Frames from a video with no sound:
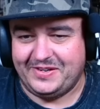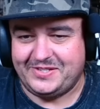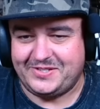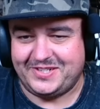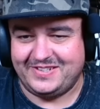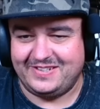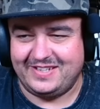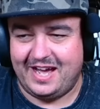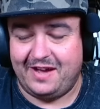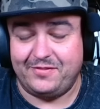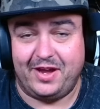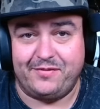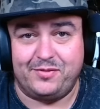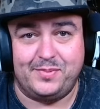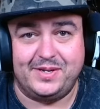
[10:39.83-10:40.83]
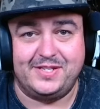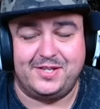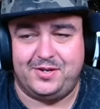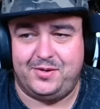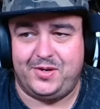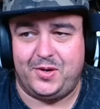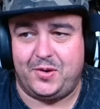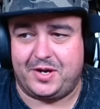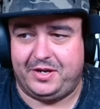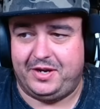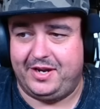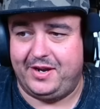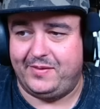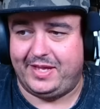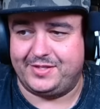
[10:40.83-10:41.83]
True. I've not even been to New York and
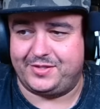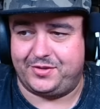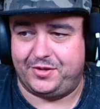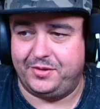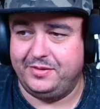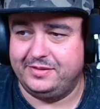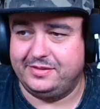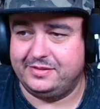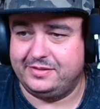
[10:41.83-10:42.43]
I know that's true.